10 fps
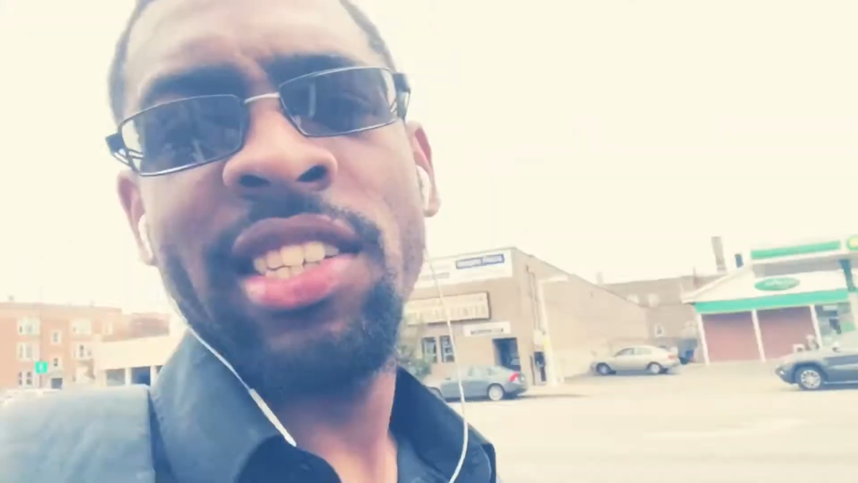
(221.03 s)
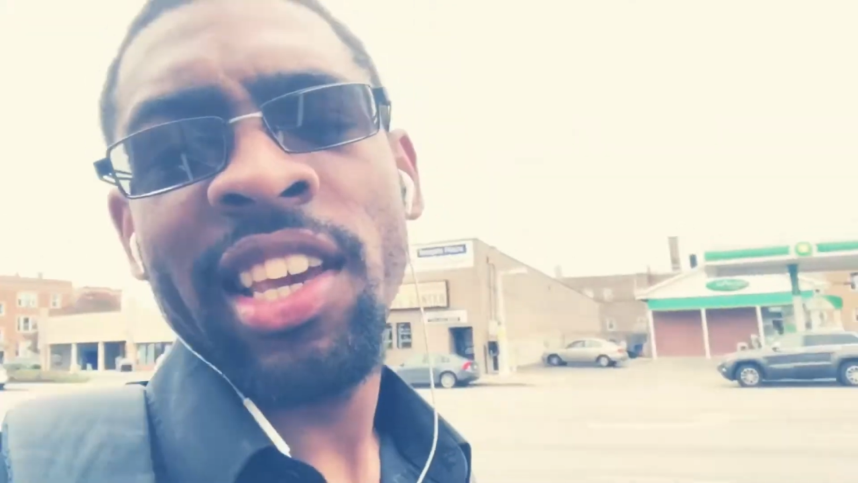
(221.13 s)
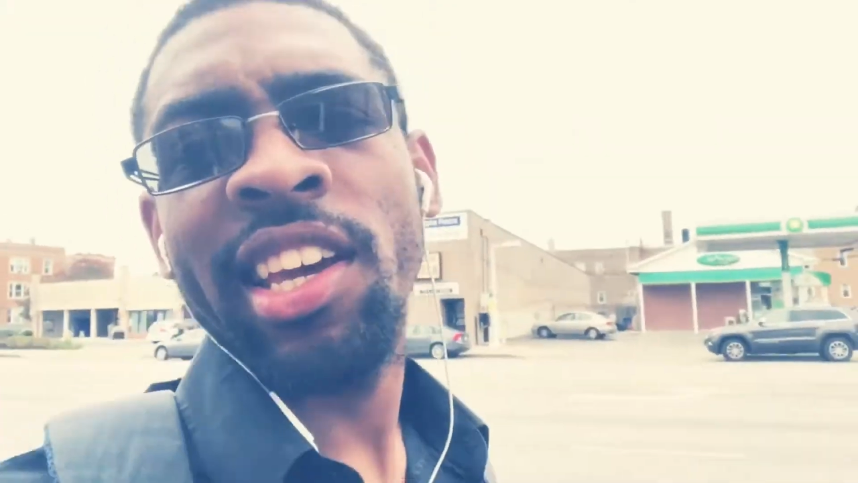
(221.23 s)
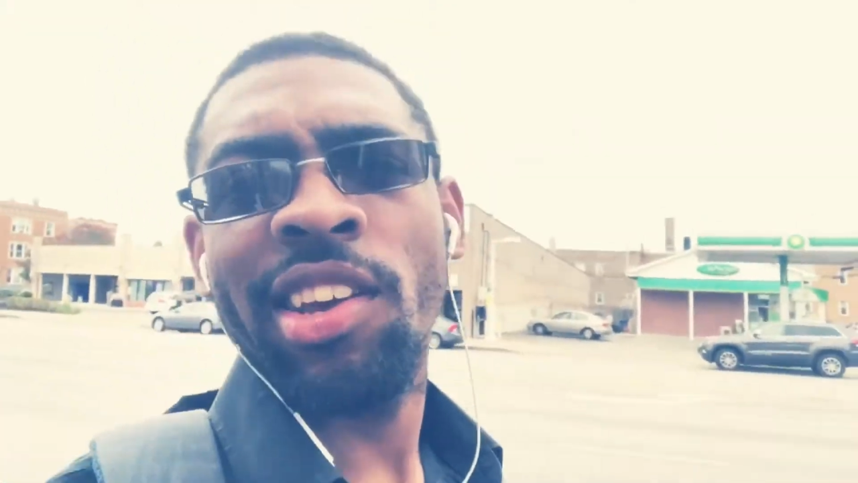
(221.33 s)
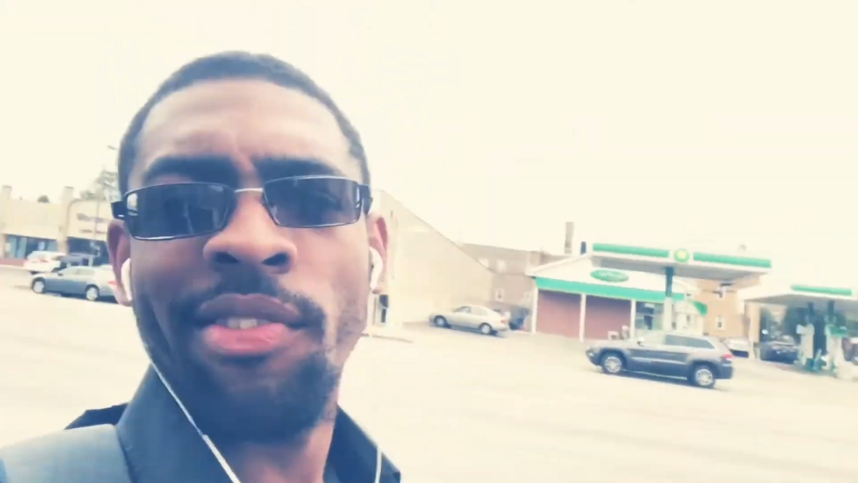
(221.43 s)
This
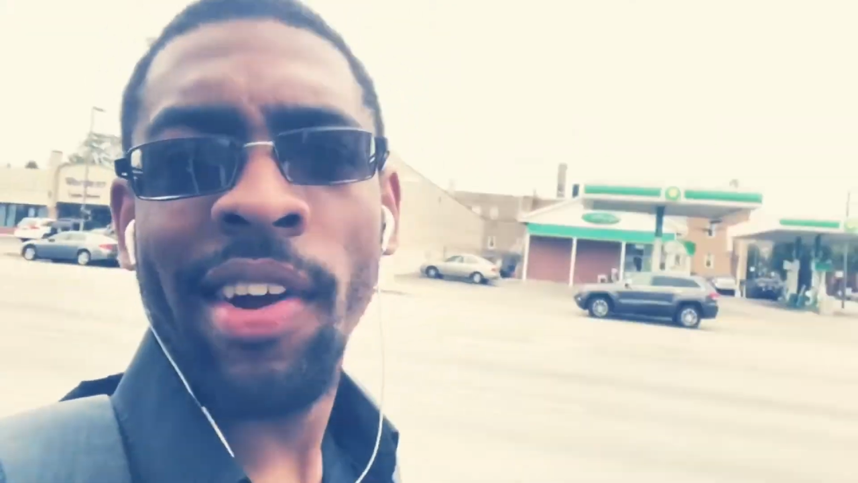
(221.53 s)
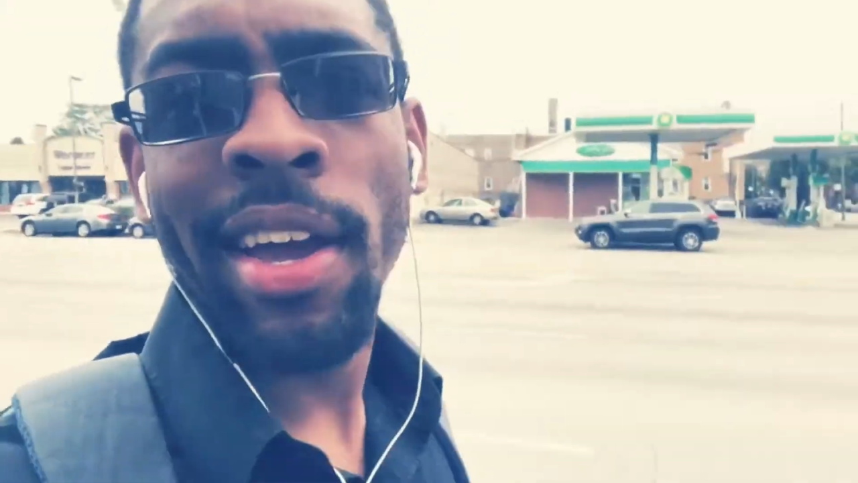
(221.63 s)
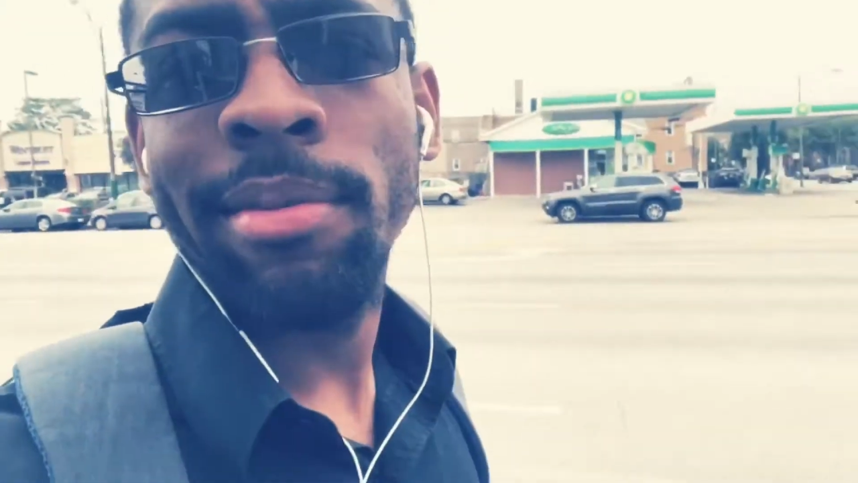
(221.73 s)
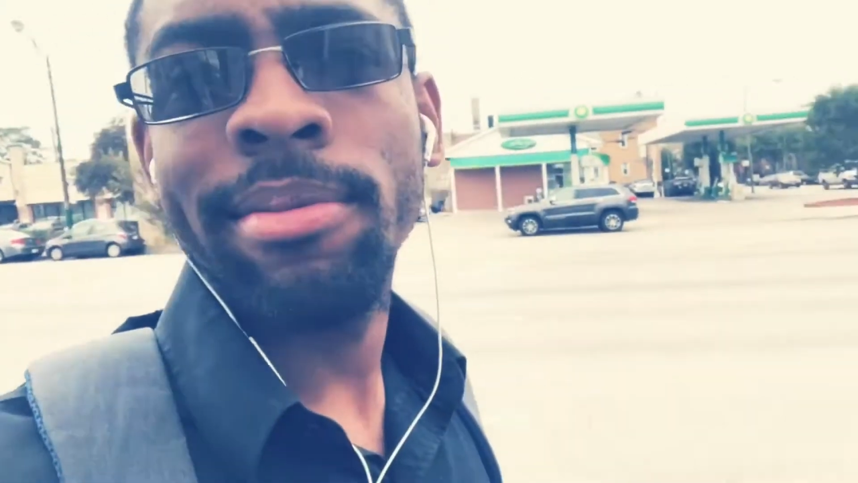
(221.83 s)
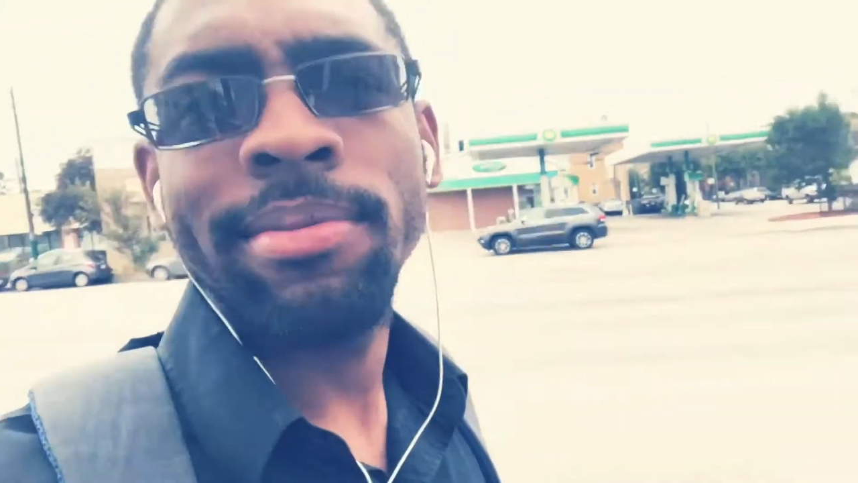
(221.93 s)
kid can
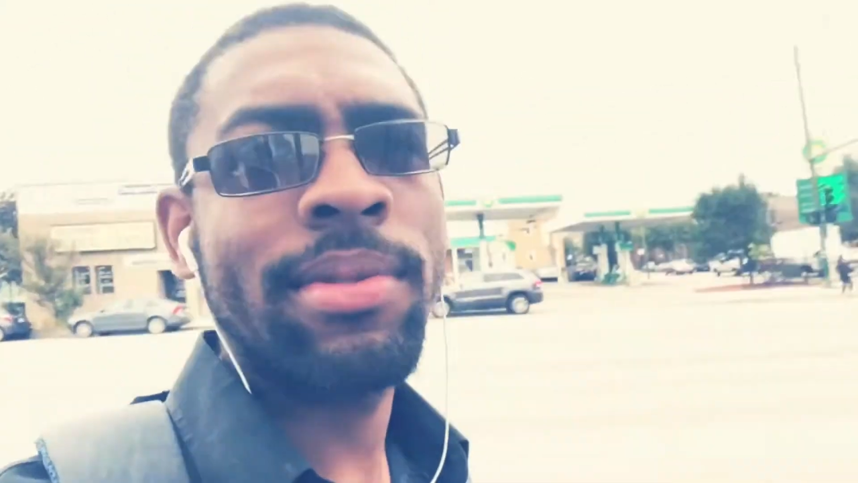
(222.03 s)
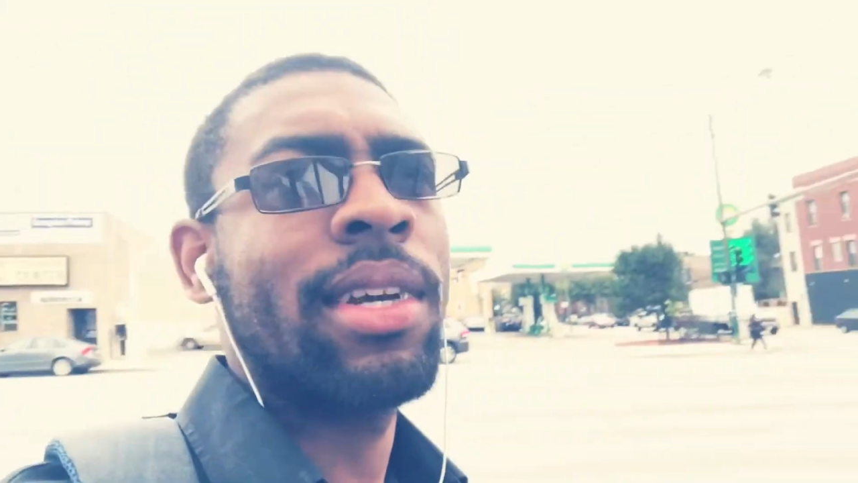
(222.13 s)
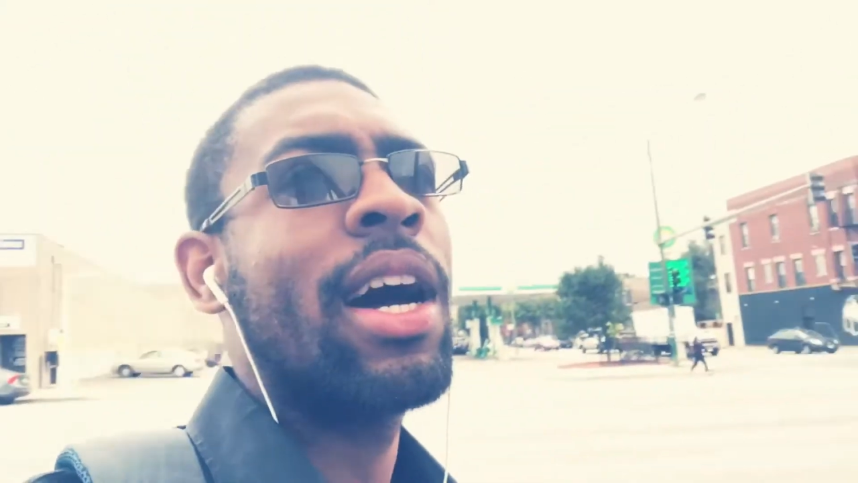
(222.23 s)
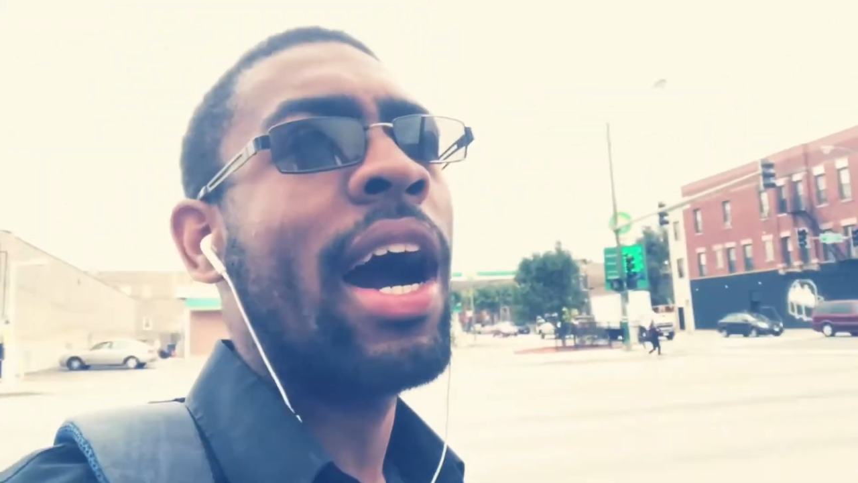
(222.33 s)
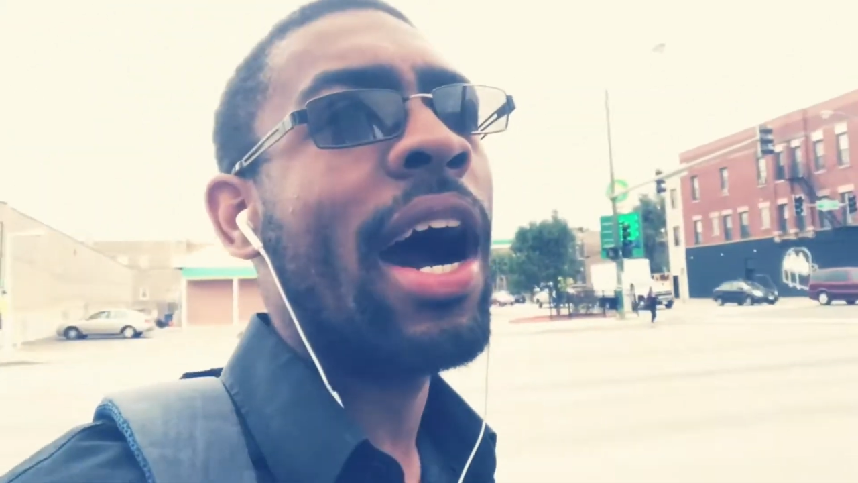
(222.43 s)
rap.
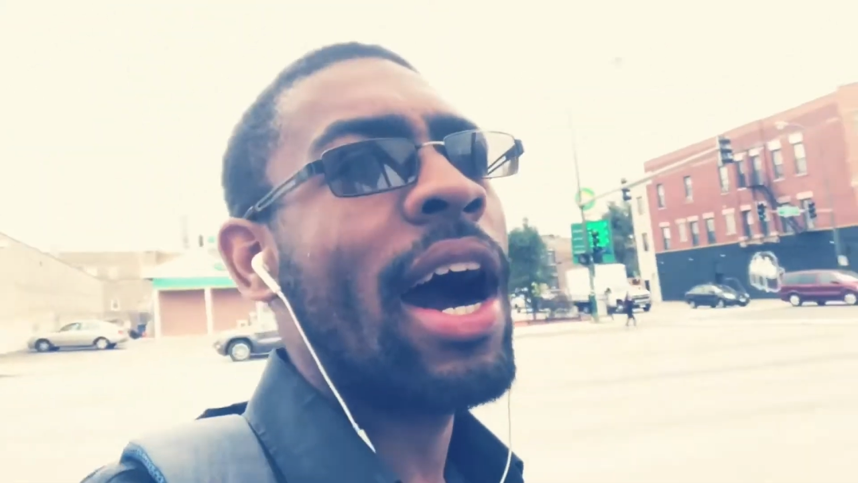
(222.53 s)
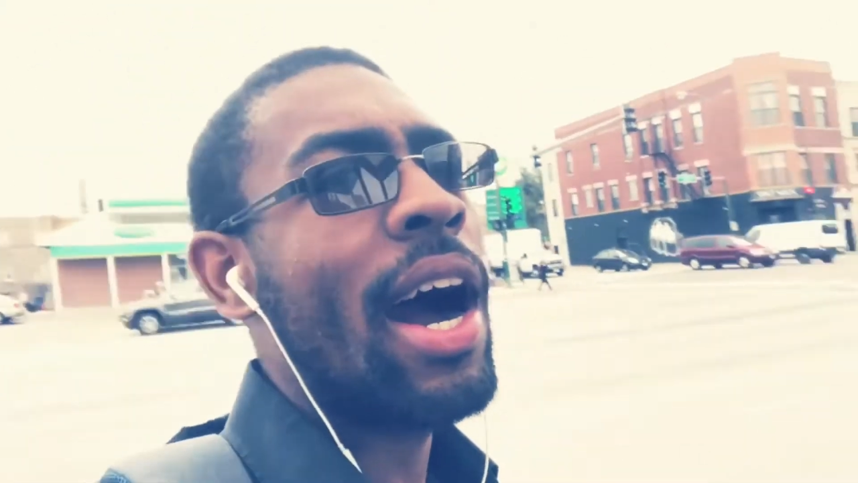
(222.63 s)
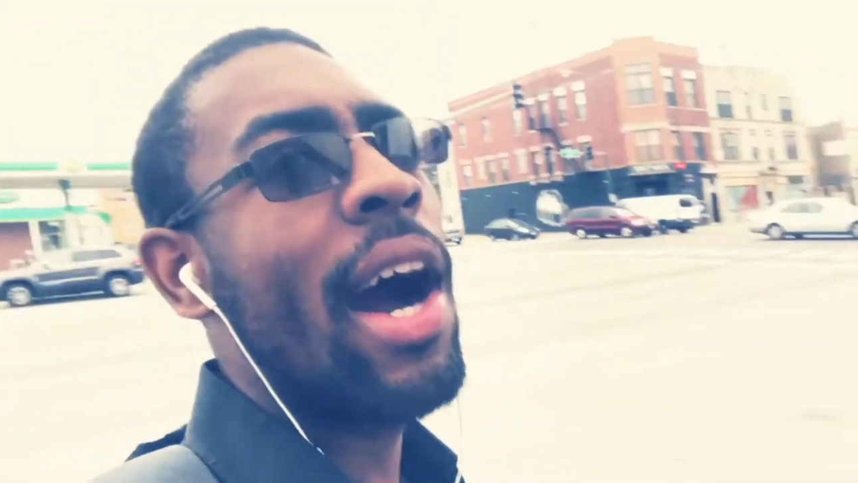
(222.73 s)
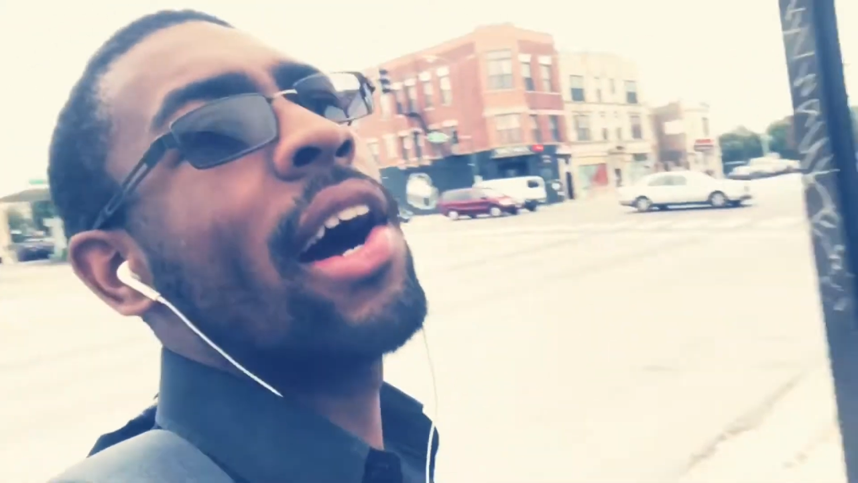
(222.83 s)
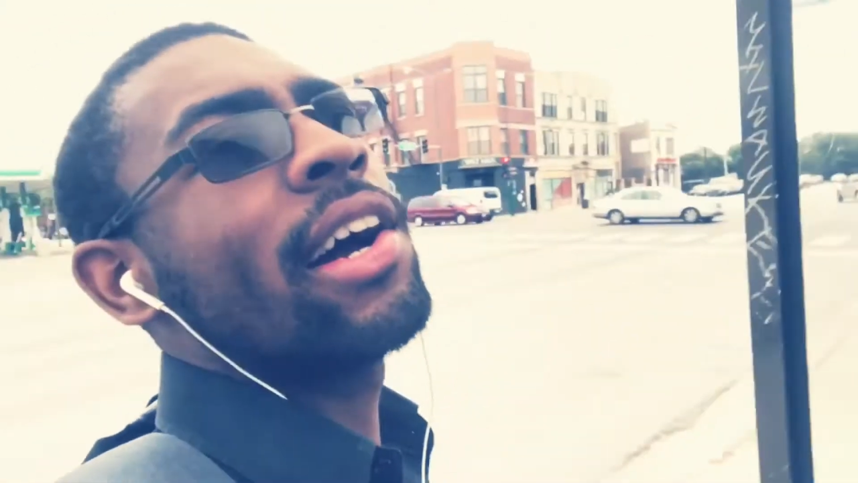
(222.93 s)

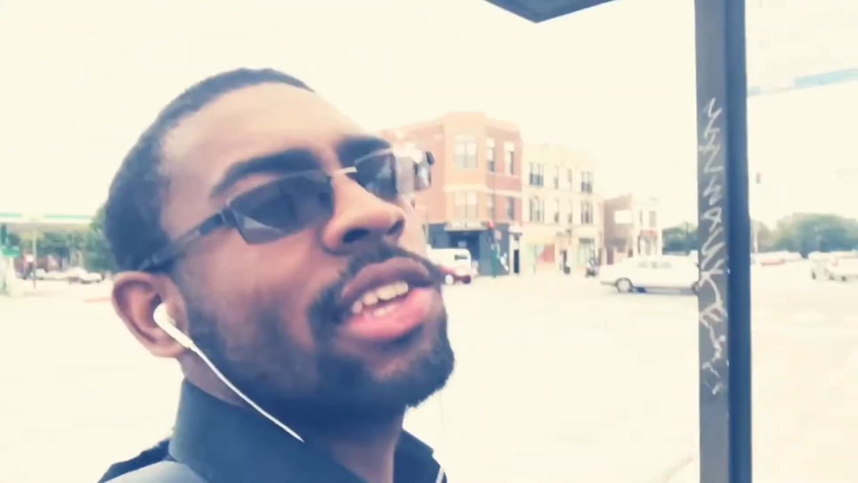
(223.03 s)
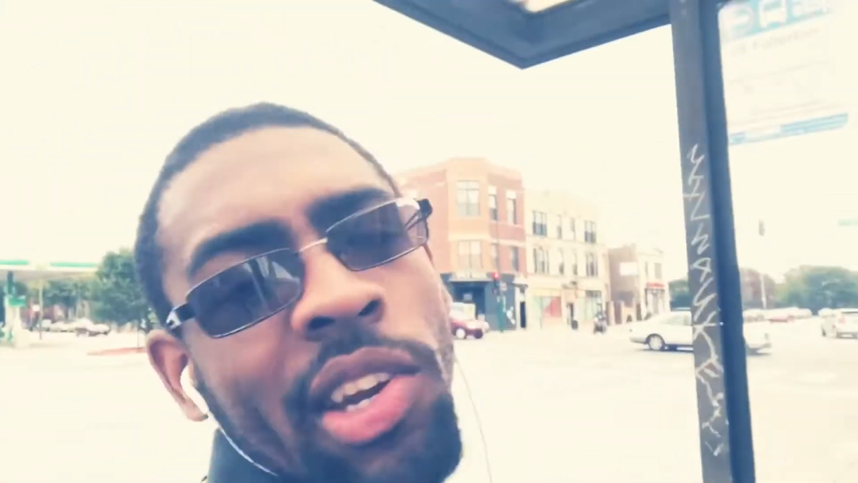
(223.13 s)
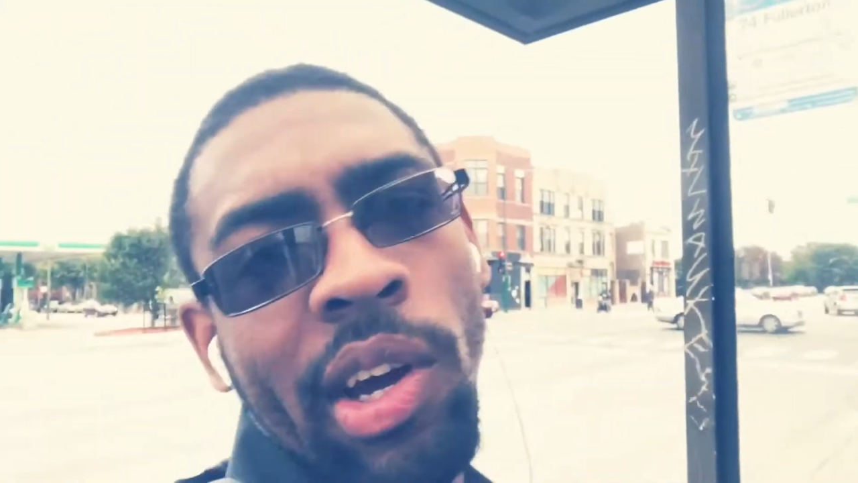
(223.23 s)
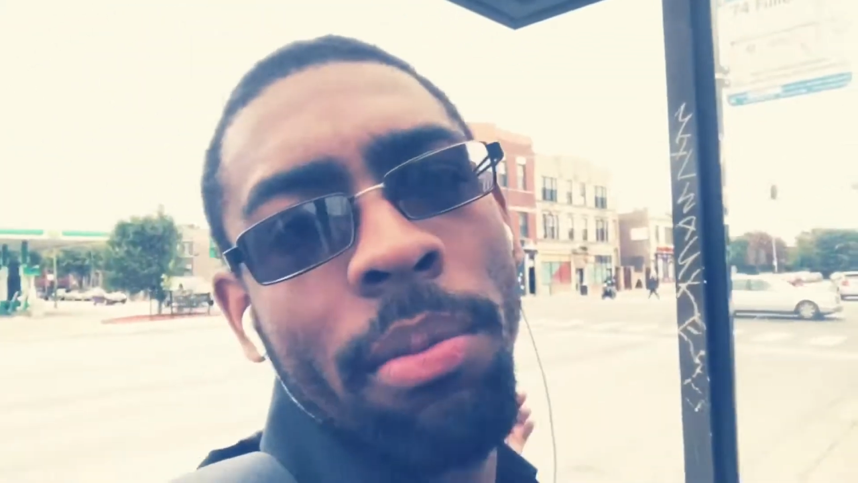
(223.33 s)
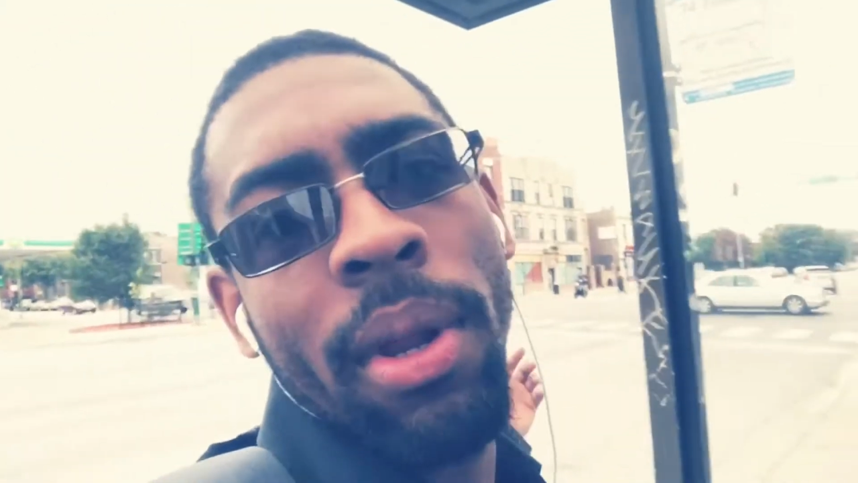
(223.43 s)
Uh, you know,